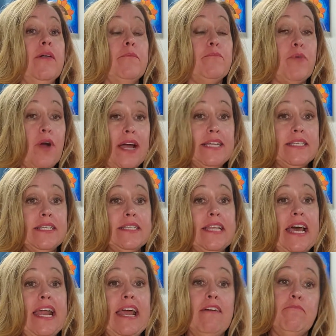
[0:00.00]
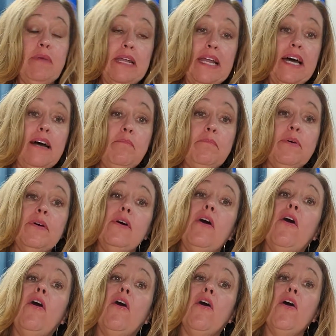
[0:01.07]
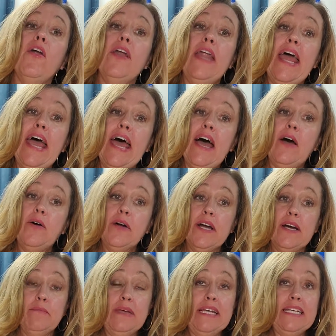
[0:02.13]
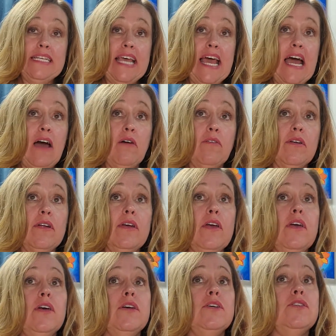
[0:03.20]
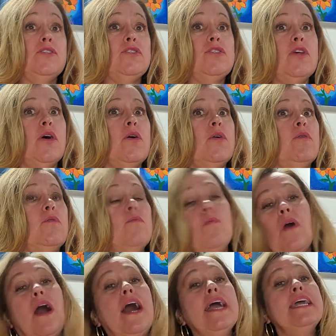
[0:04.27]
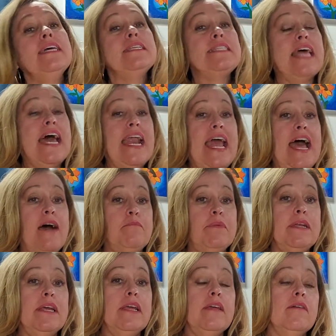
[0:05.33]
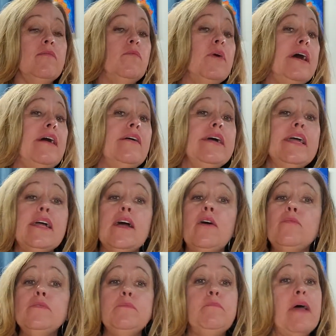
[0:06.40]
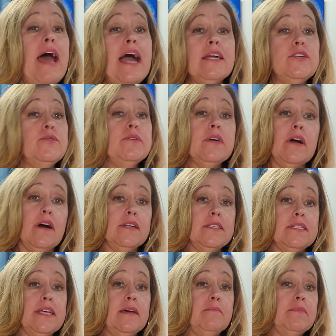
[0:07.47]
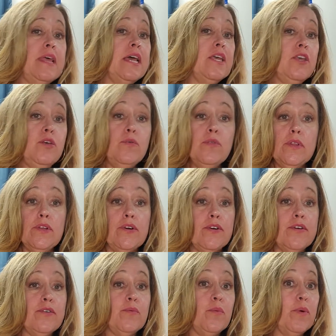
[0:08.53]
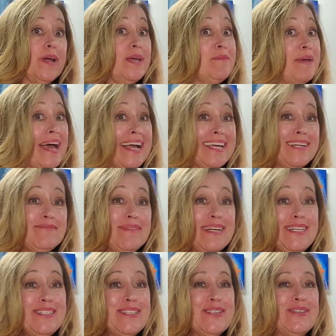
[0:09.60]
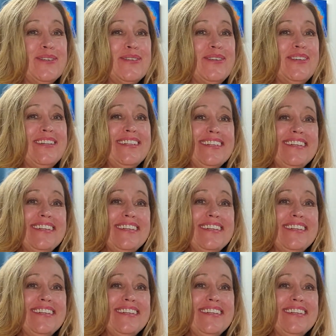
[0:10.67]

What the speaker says: Prices that have been up are now coming down. So why is that happening? Well, it goes back to a concept that you learned way back in middle school